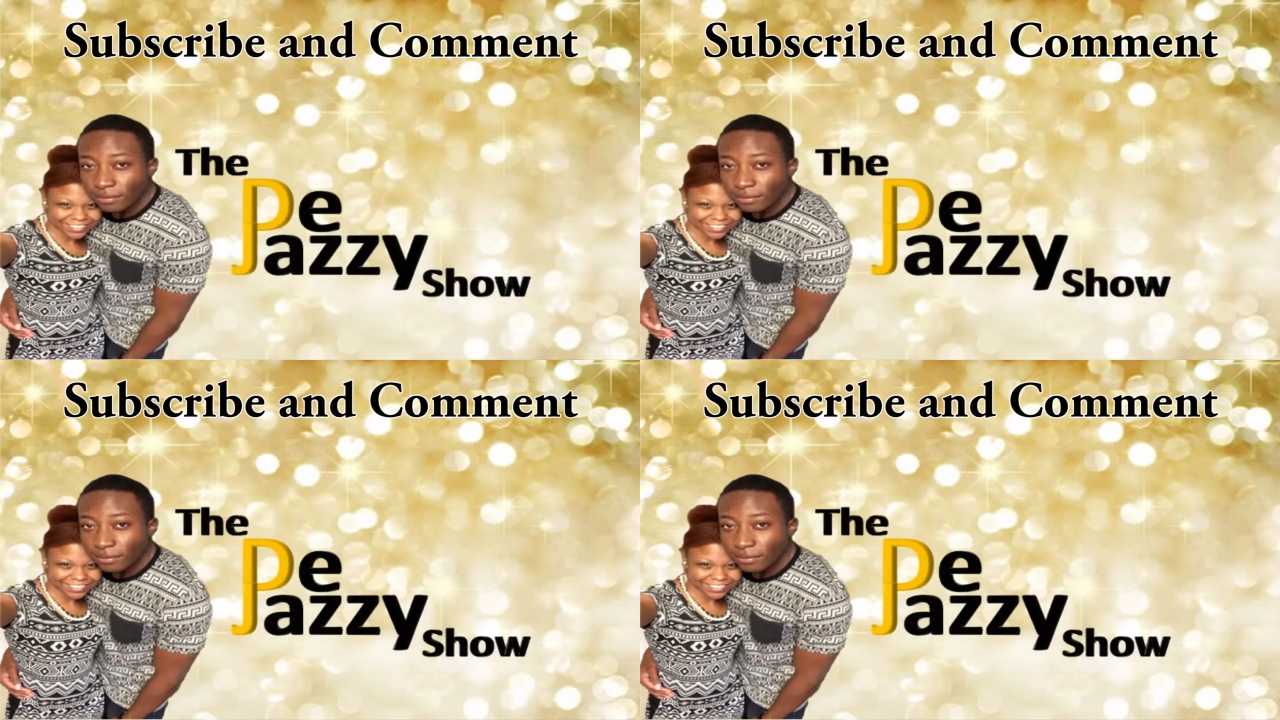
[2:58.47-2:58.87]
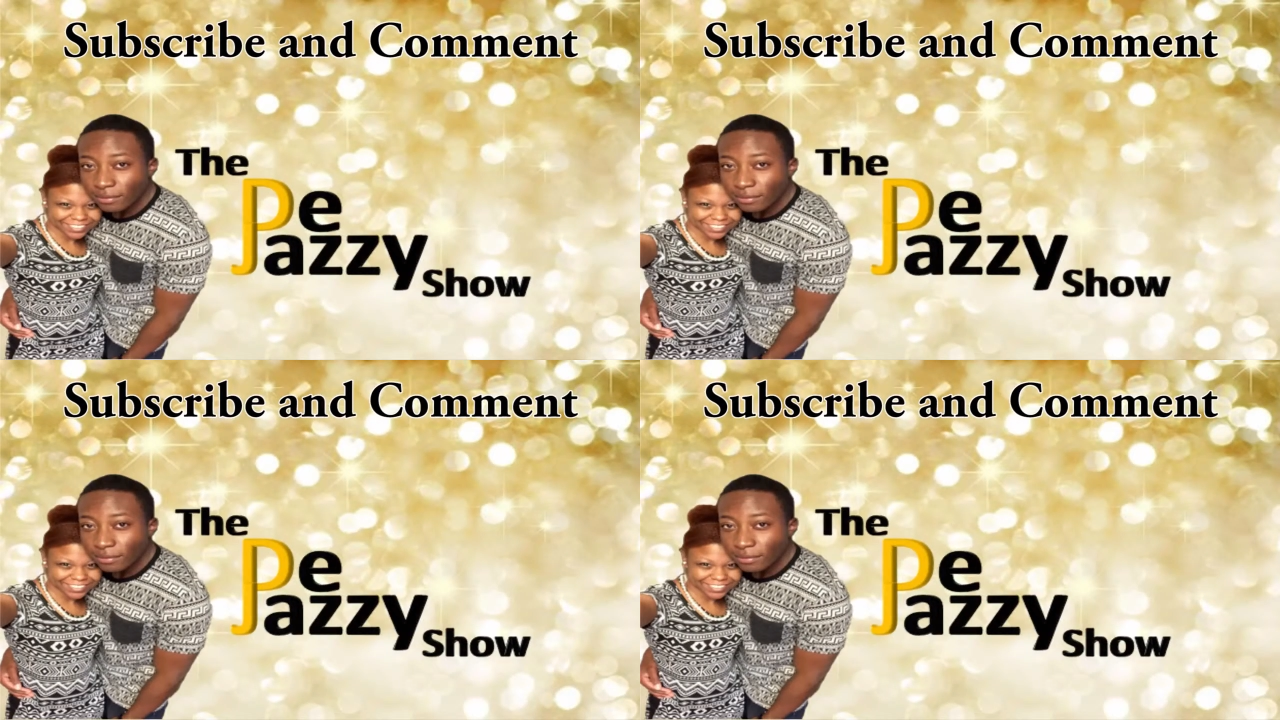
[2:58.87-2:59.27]

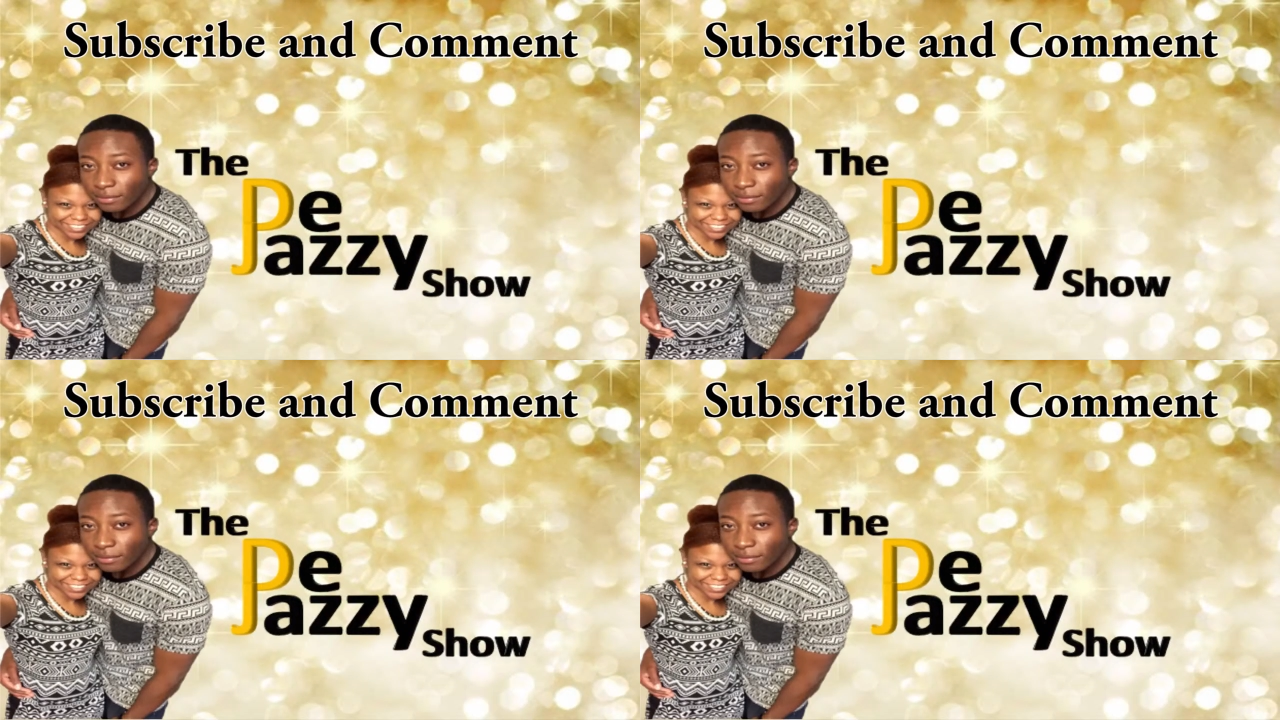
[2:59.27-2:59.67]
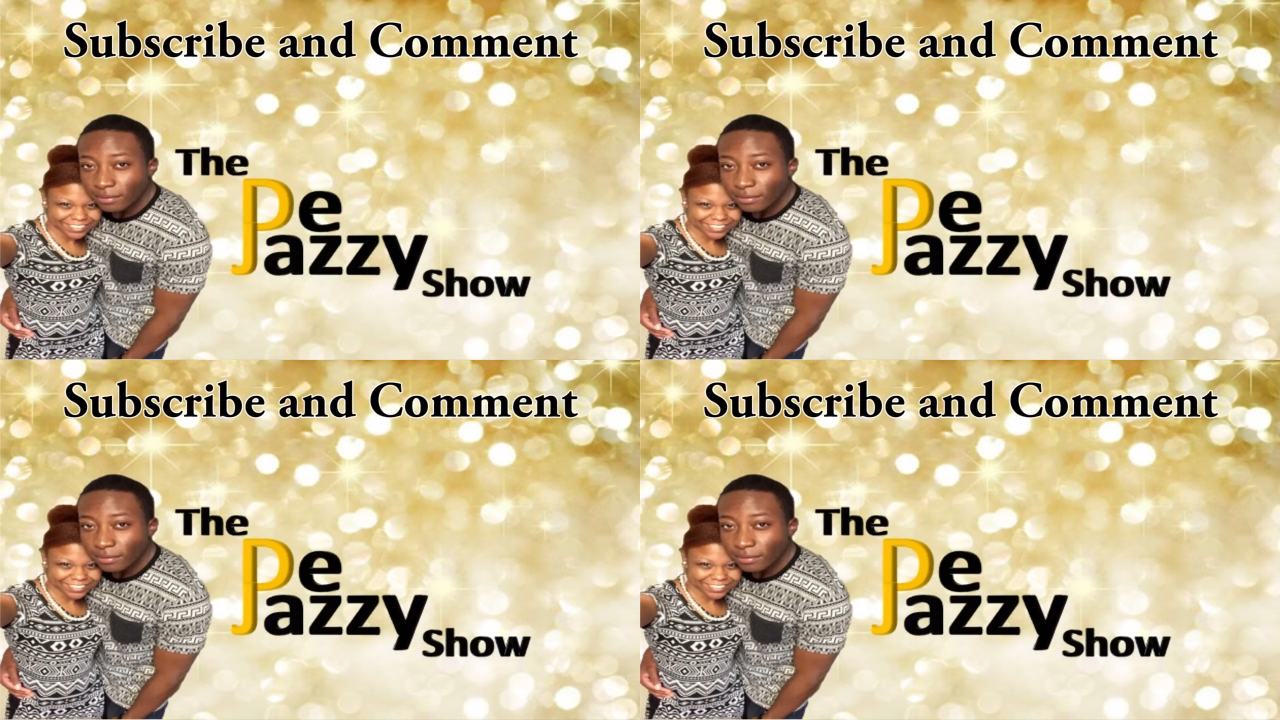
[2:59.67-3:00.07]

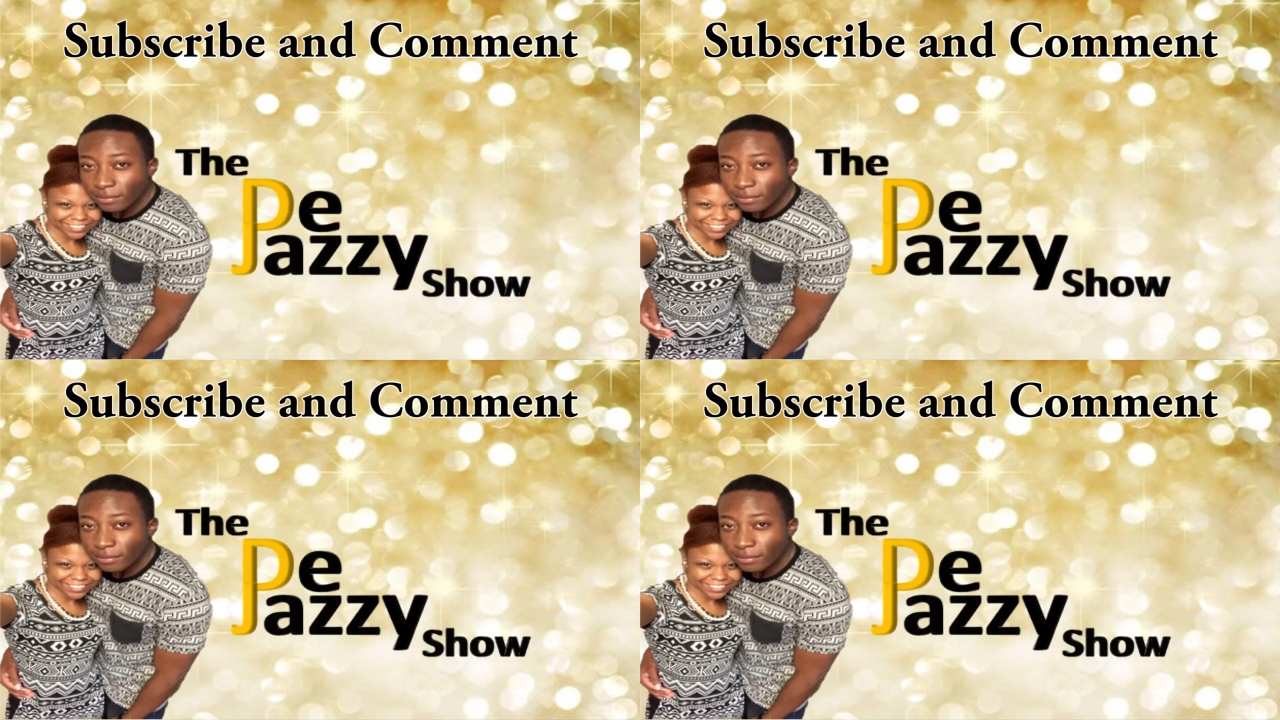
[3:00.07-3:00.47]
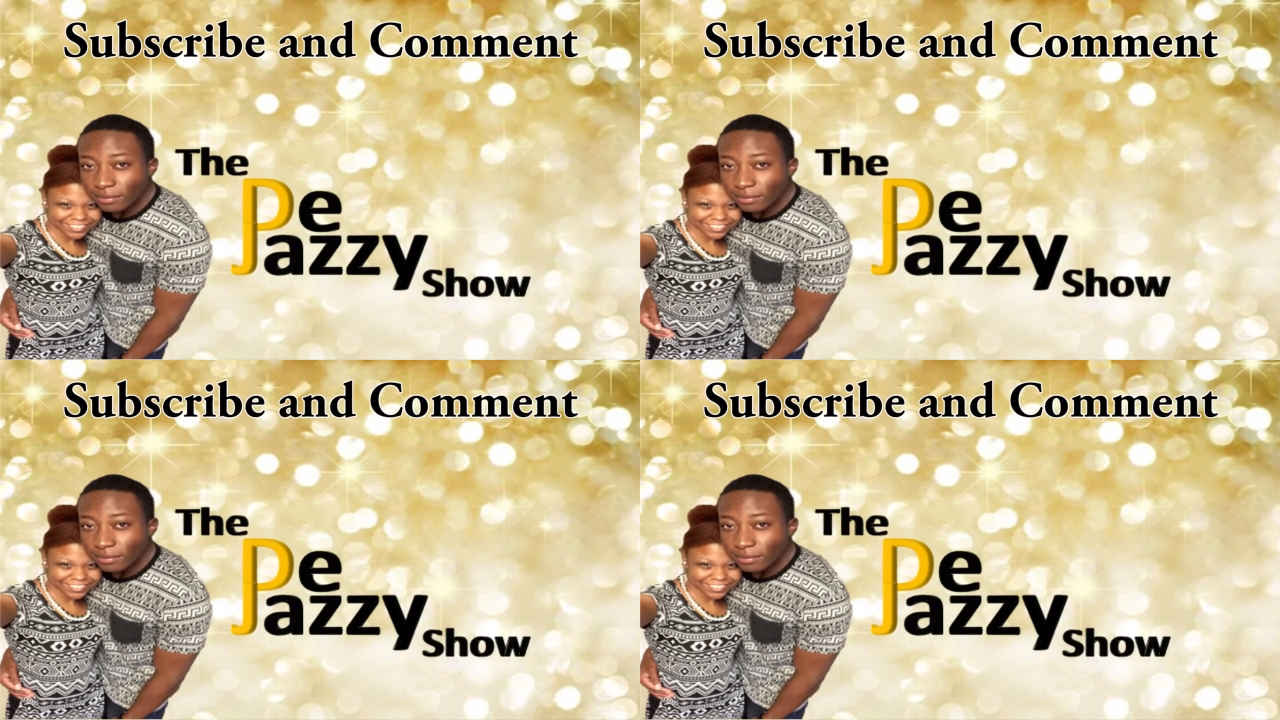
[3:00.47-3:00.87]

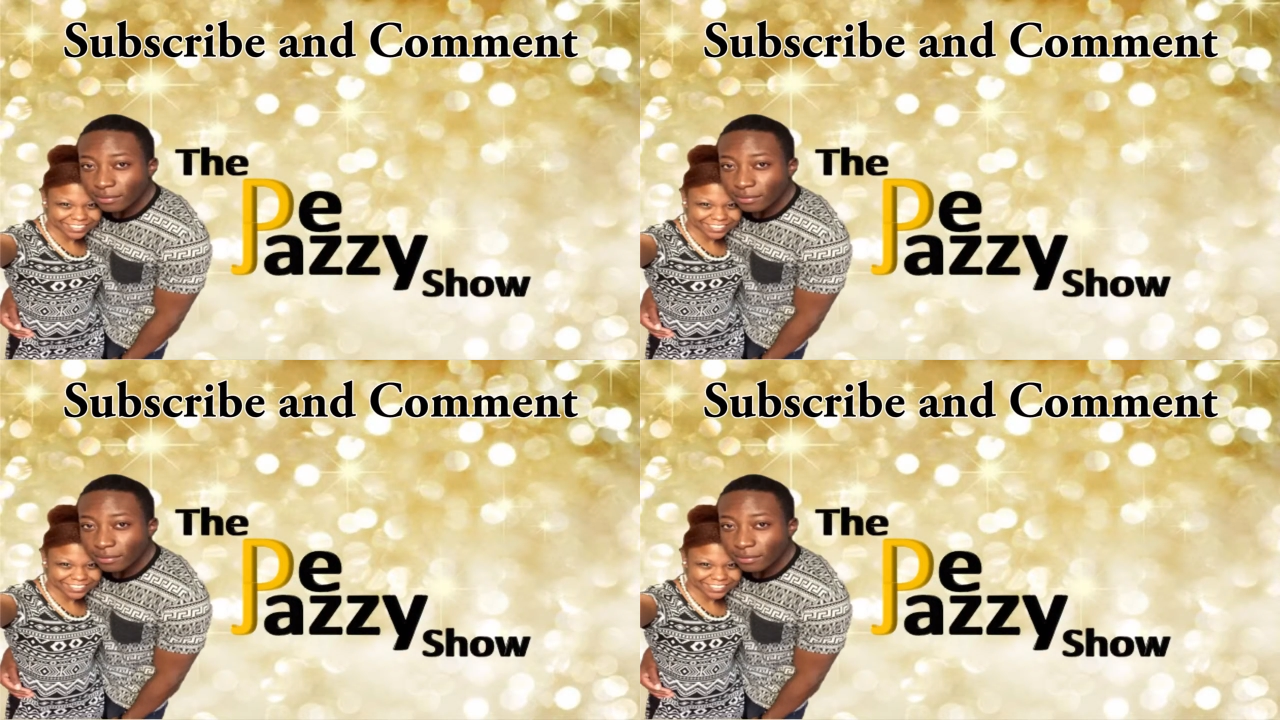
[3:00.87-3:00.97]
(silence)